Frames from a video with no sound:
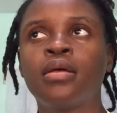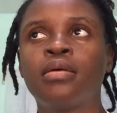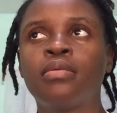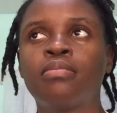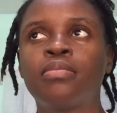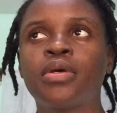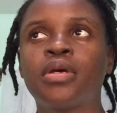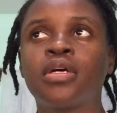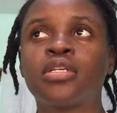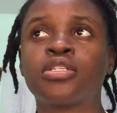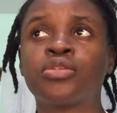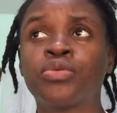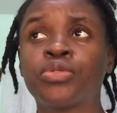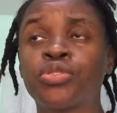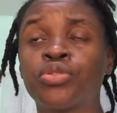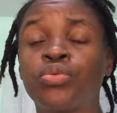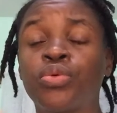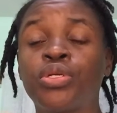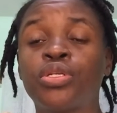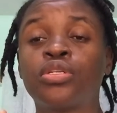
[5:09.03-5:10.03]
because I
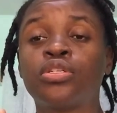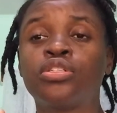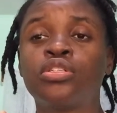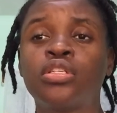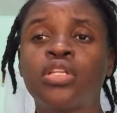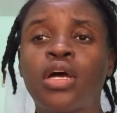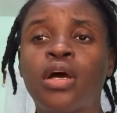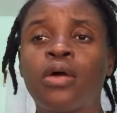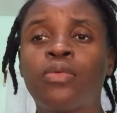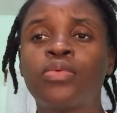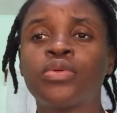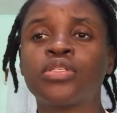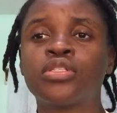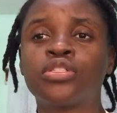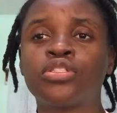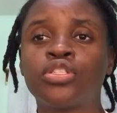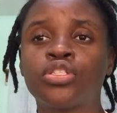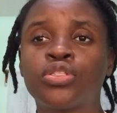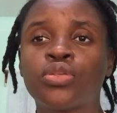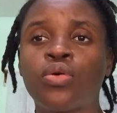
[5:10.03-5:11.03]

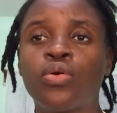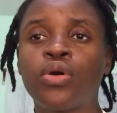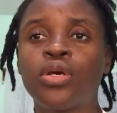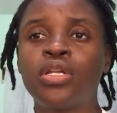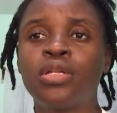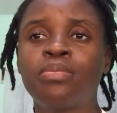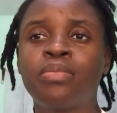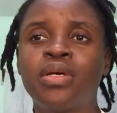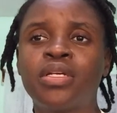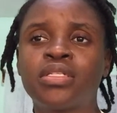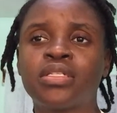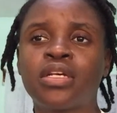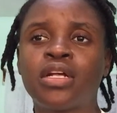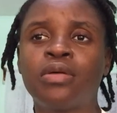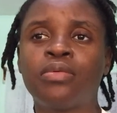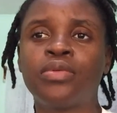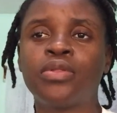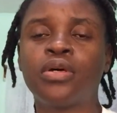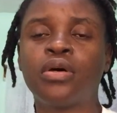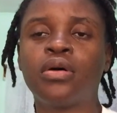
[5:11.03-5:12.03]
wasn't just oiling my scalp
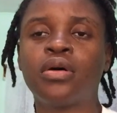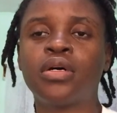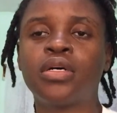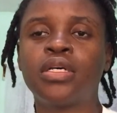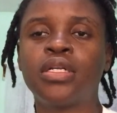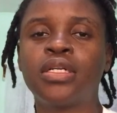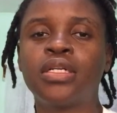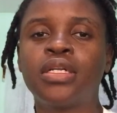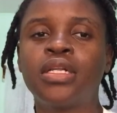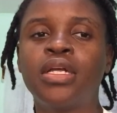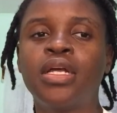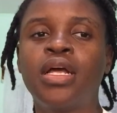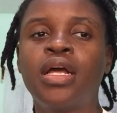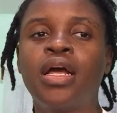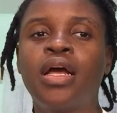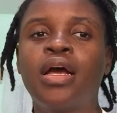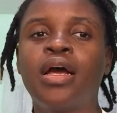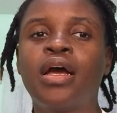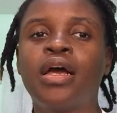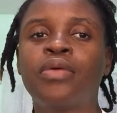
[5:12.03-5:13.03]
with the oil,
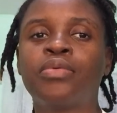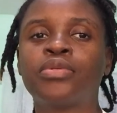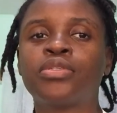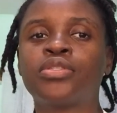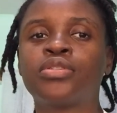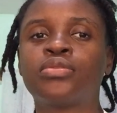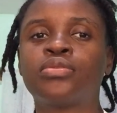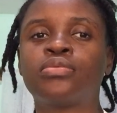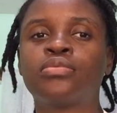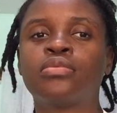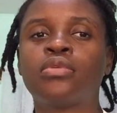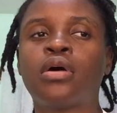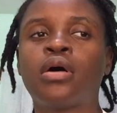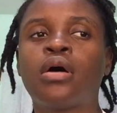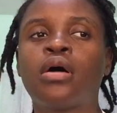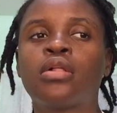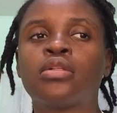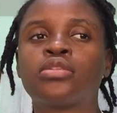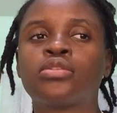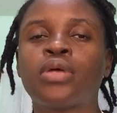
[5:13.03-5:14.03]
I was
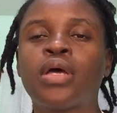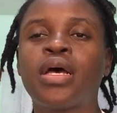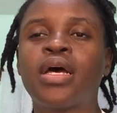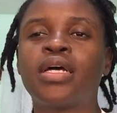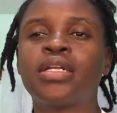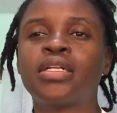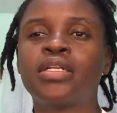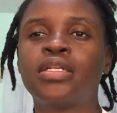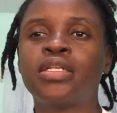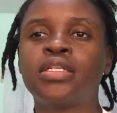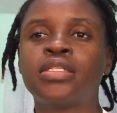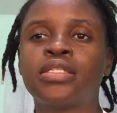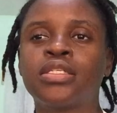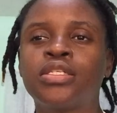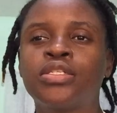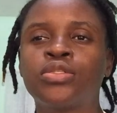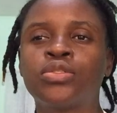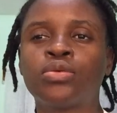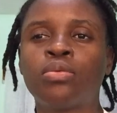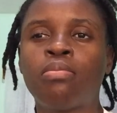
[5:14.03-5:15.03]
also adding it
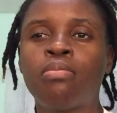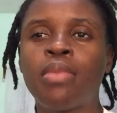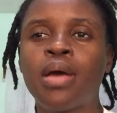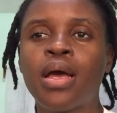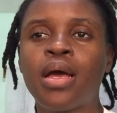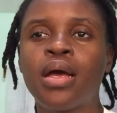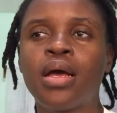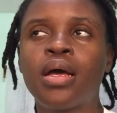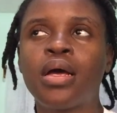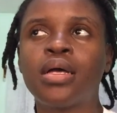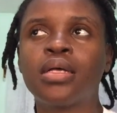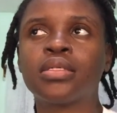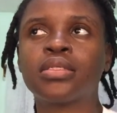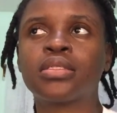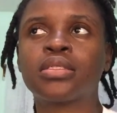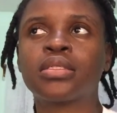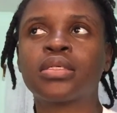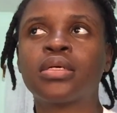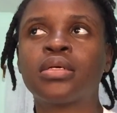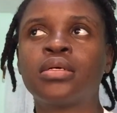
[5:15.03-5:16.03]
into
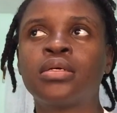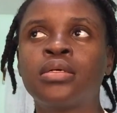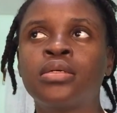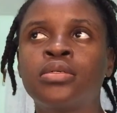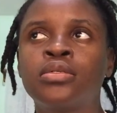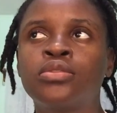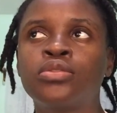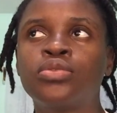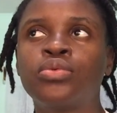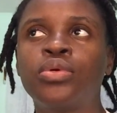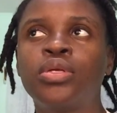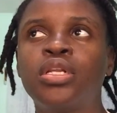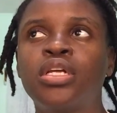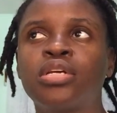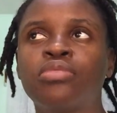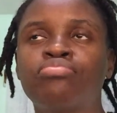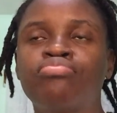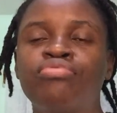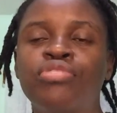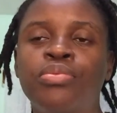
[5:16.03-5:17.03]
mask, doing
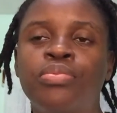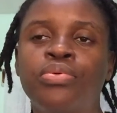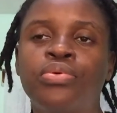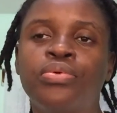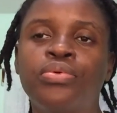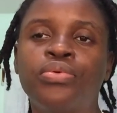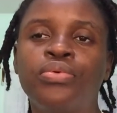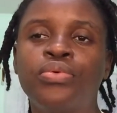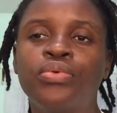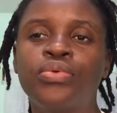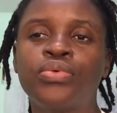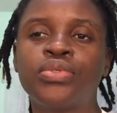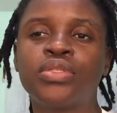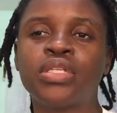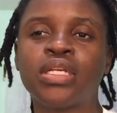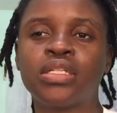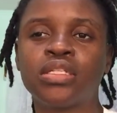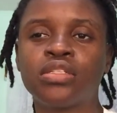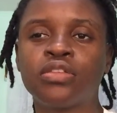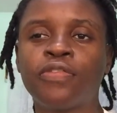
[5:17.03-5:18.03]
like pre-poos
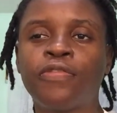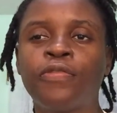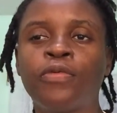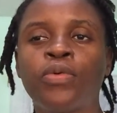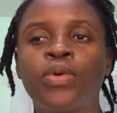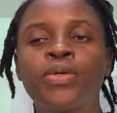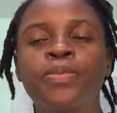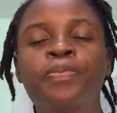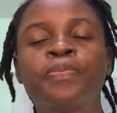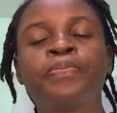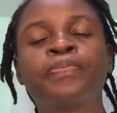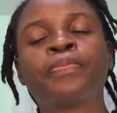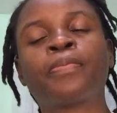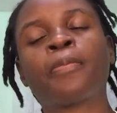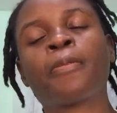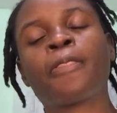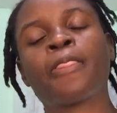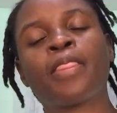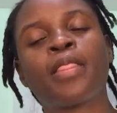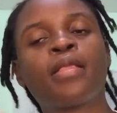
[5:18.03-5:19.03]
and so forth.
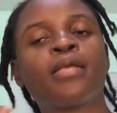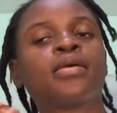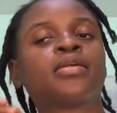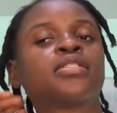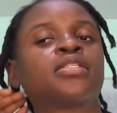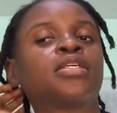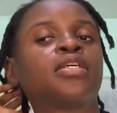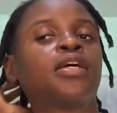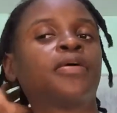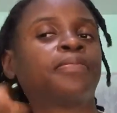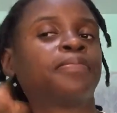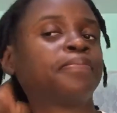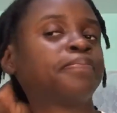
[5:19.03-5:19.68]
So yeah,